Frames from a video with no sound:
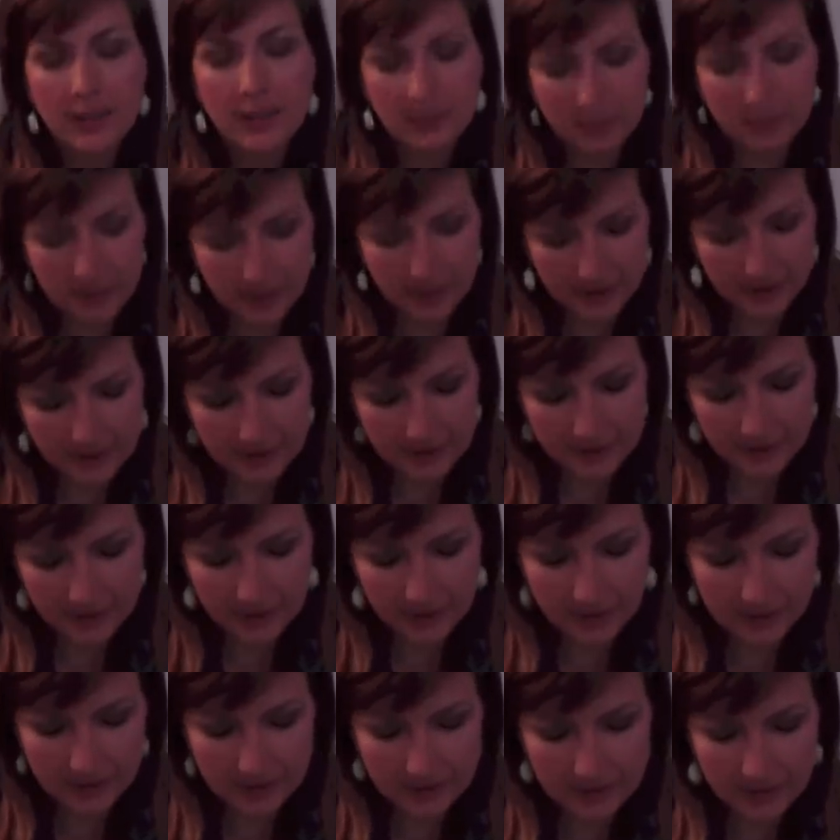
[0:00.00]
that is
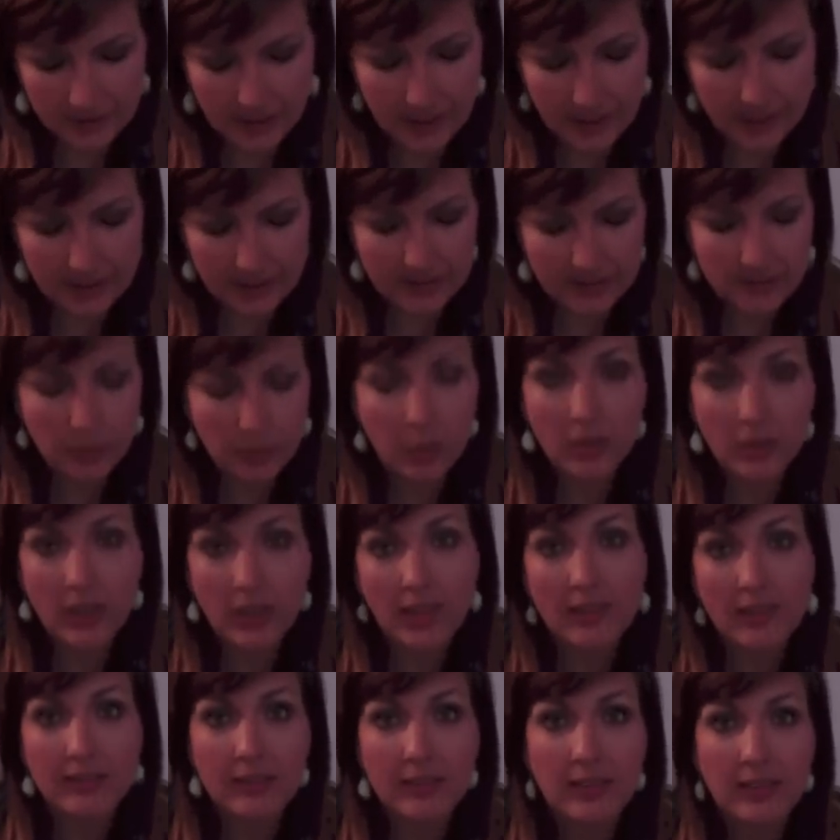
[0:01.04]
unless I had someone
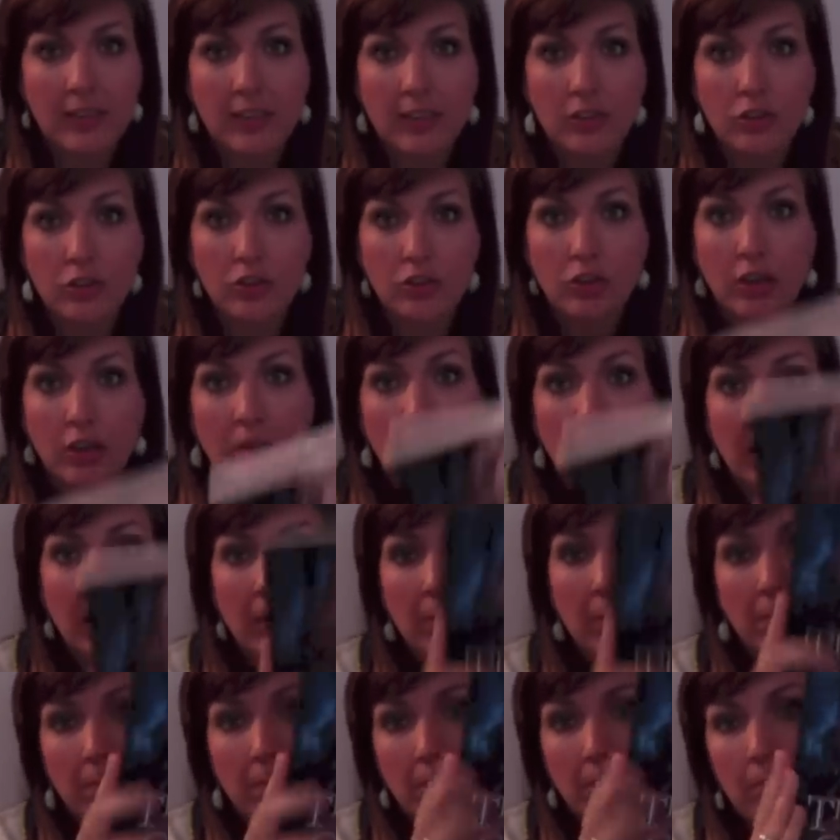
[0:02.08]
like Selena to train me,
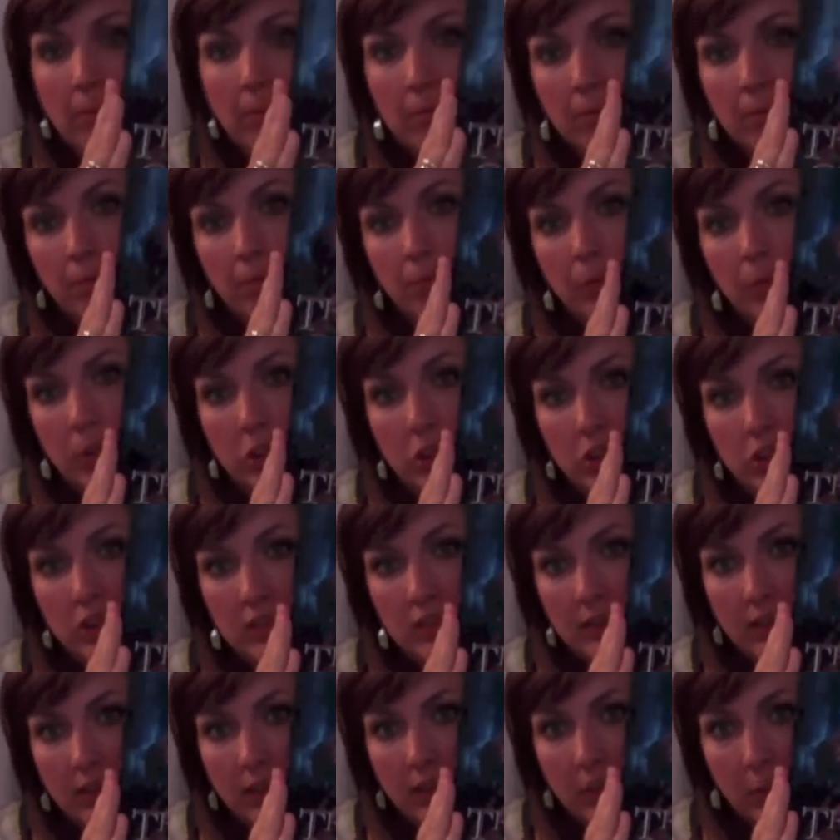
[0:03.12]
because she's a
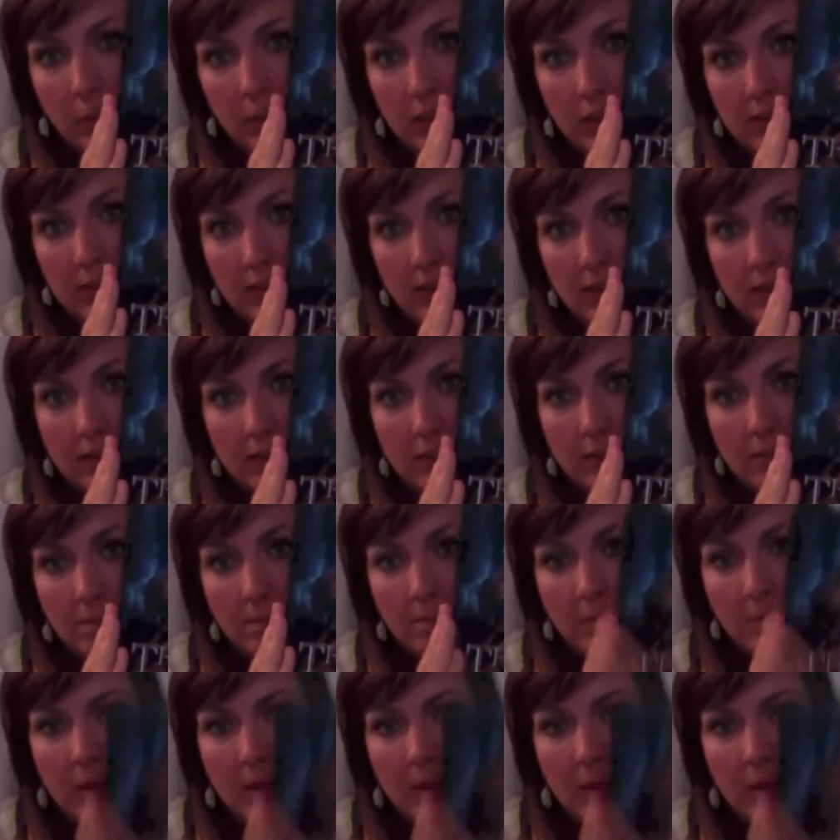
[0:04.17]
kick-butt assassin.